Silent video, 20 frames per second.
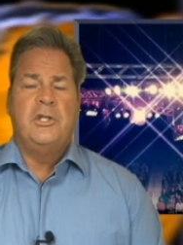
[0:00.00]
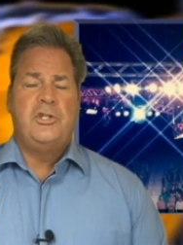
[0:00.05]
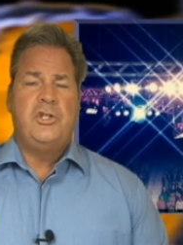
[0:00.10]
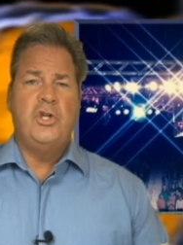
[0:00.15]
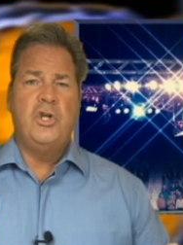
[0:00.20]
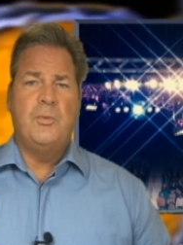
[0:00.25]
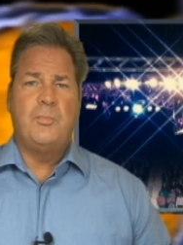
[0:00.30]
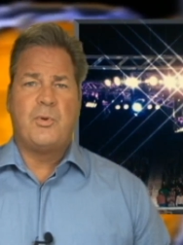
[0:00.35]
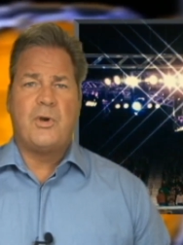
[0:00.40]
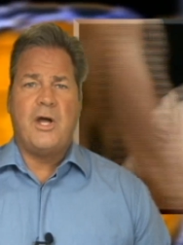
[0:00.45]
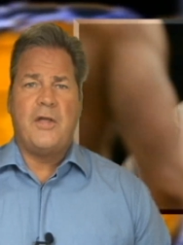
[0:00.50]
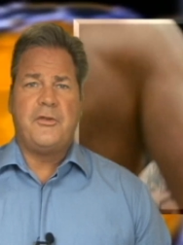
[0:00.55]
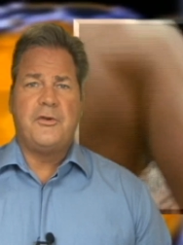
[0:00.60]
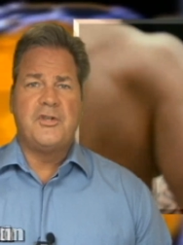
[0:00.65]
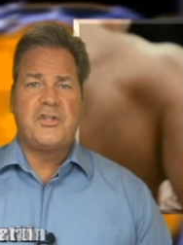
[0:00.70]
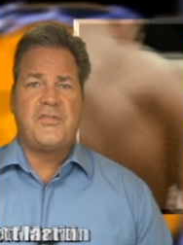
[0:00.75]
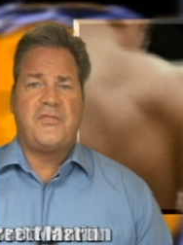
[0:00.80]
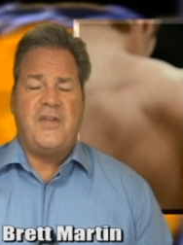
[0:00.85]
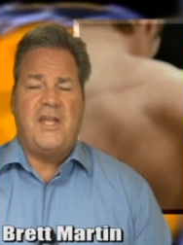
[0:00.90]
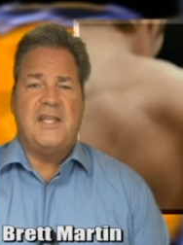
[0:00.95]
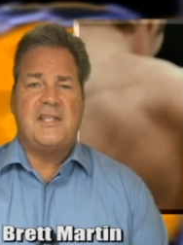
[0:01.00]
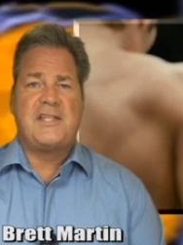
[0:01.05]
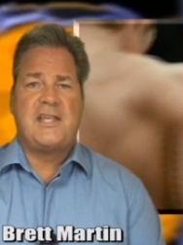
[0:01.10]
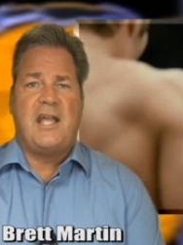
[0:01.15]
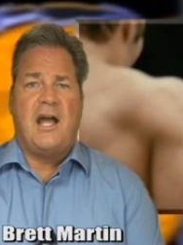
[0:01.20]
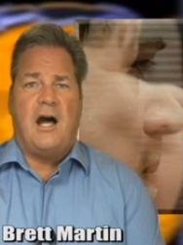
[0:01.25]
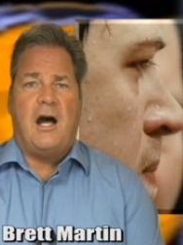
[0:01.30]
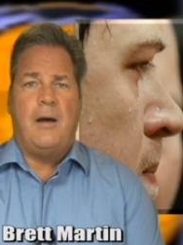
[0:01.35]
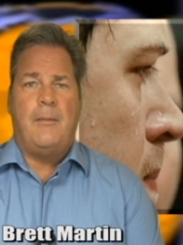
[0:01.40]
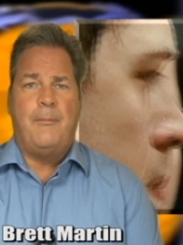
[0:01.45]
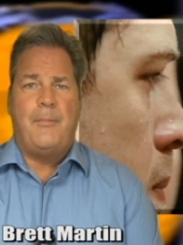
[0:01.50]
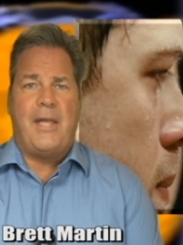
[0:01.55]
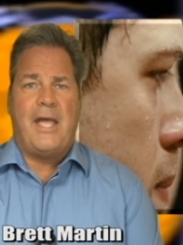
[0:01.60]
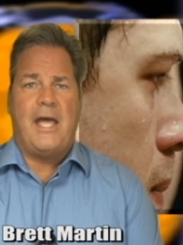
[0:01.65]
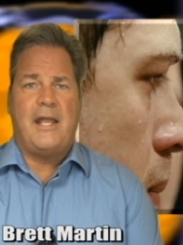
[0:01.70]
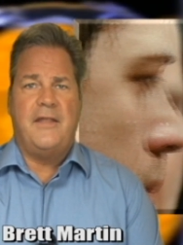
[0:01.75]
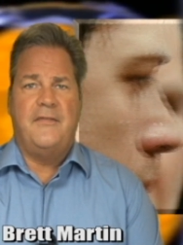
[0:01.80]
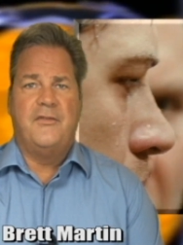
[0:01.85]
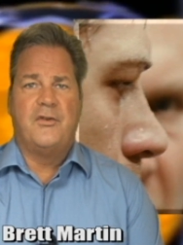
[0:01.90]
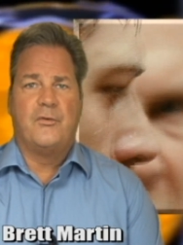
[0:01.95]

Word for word: Two brothers face combat in